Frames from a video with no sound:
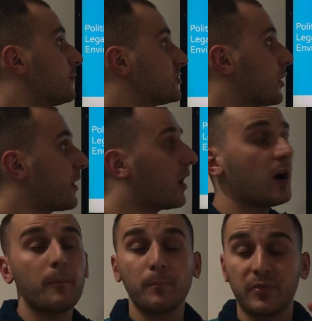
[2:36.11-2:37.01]
So
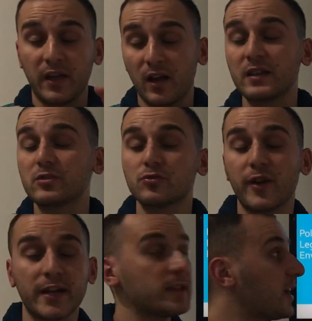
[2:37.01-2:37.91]
there are still
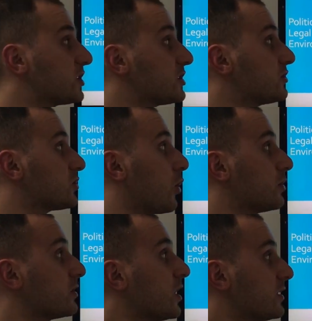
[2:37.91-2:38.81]
regulations
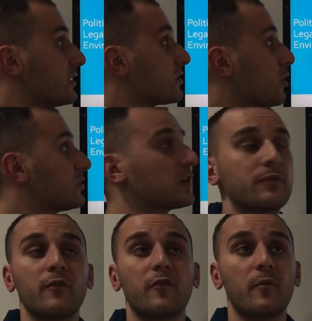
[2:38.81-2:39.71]
on disclosing
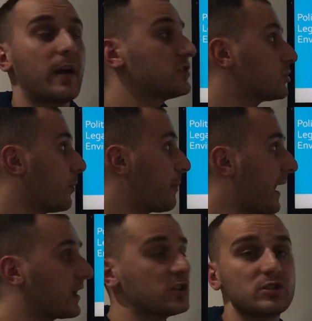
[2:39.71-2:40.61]
of information on
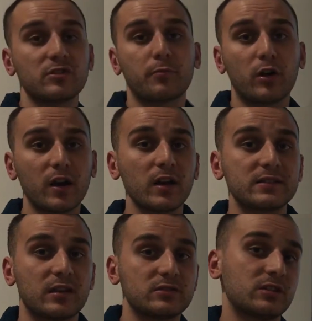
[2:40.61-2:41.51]
packages of products,